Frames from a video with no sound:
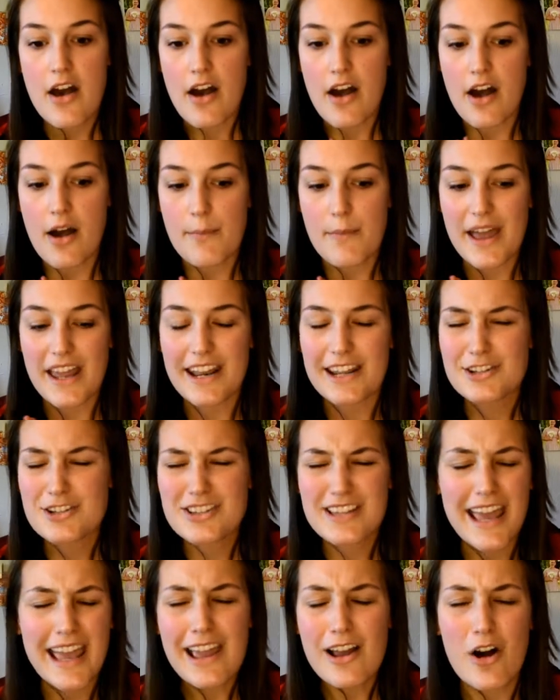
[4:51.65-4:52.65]
And I
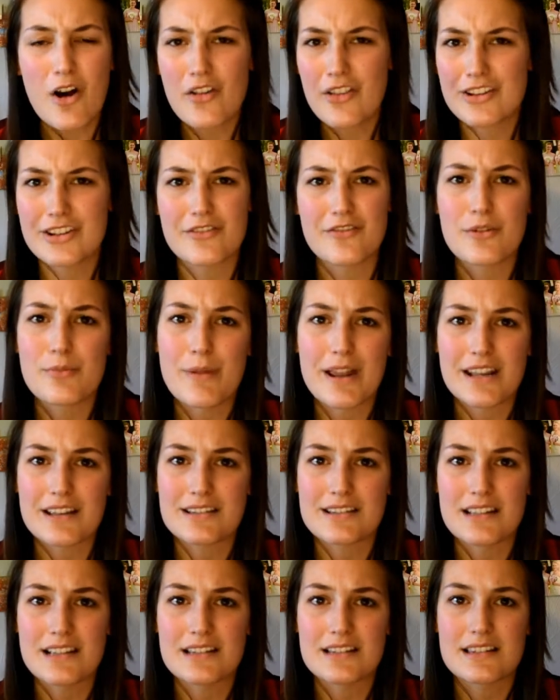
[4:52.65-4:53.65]
just hate all the different
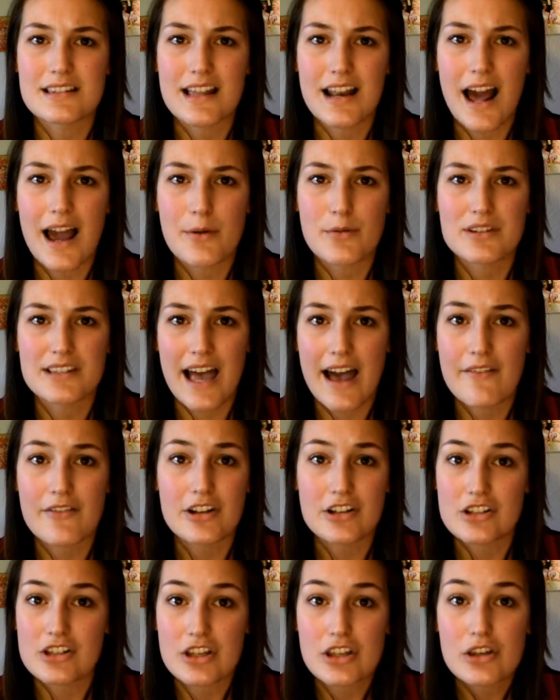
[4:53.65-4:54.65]
medicines that I was
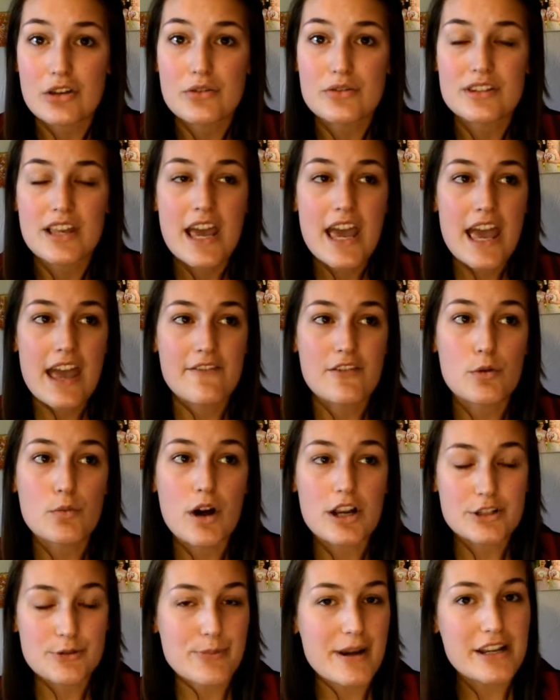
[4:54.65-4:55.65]
having to use. If you
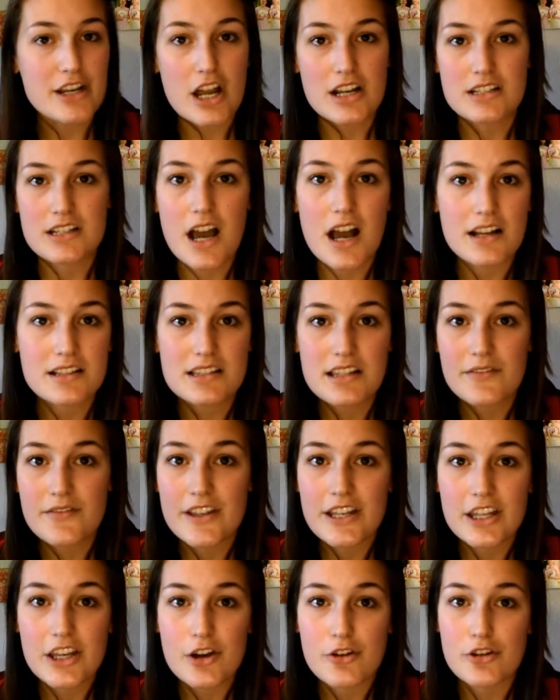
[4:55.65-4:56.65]
watch my non-toxic
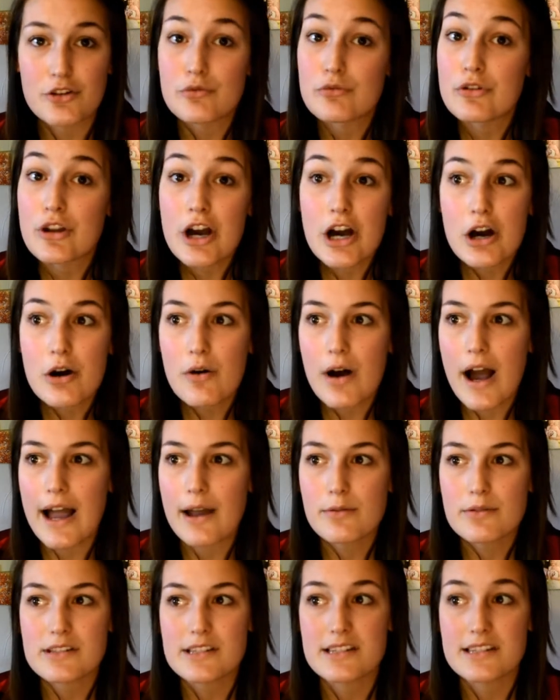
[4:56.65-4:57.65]
video, you know
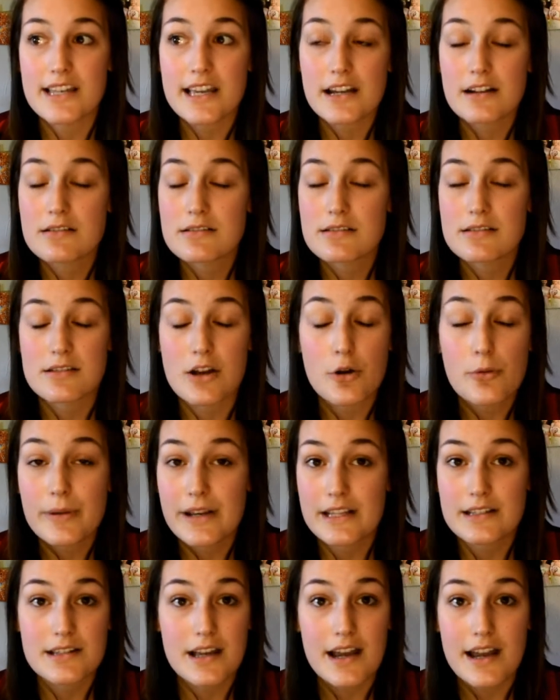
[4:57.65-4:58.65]
I was sick so
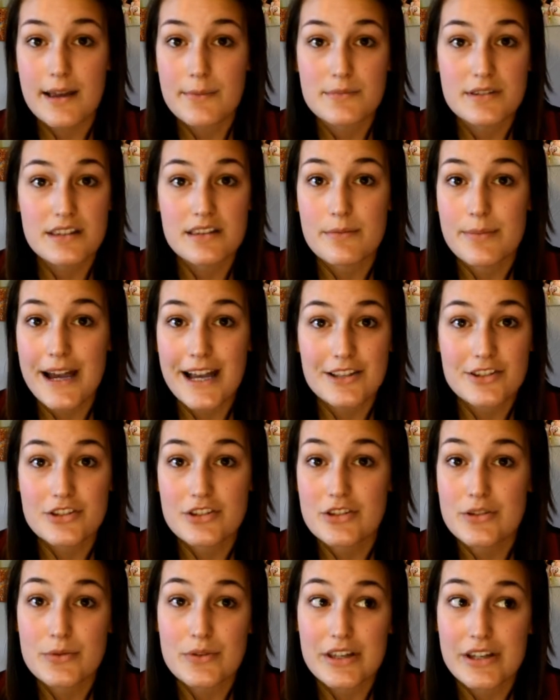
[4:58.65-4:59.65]
many times in the
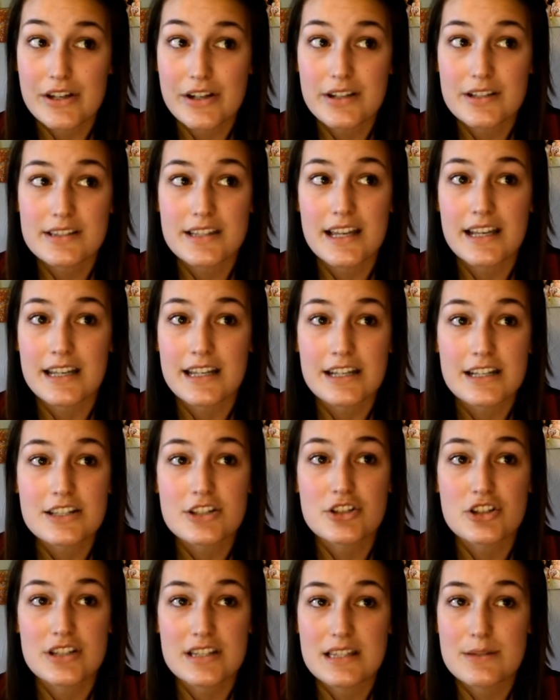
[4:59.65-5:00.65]
past 2 years, and it
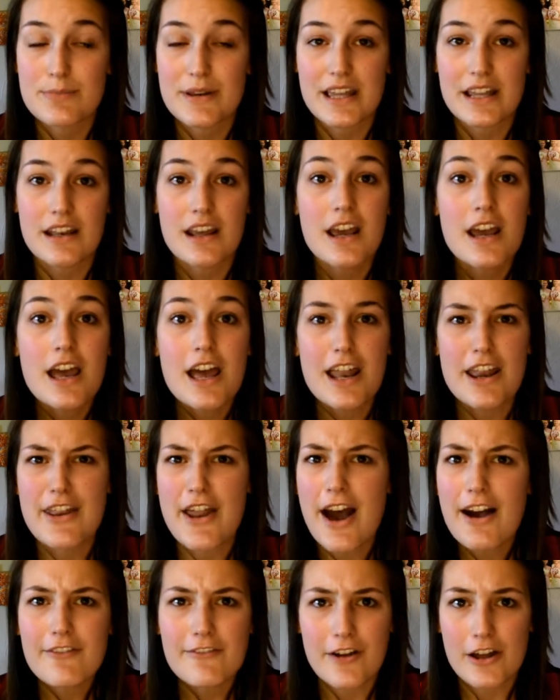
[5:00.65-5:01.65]
has just been
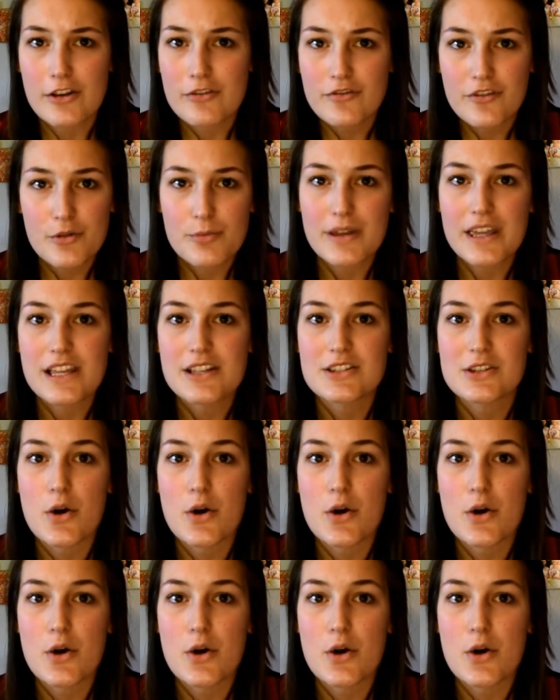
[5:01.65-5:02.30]
not fun for me.